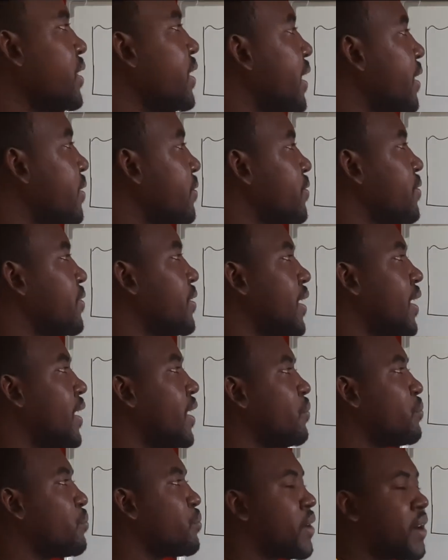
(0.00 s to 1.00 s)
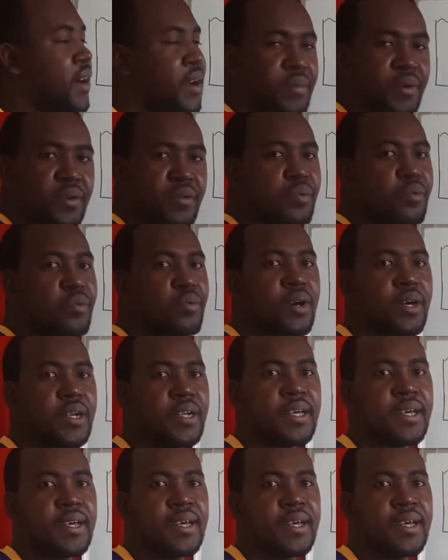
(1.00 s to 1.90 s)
life, and a primary one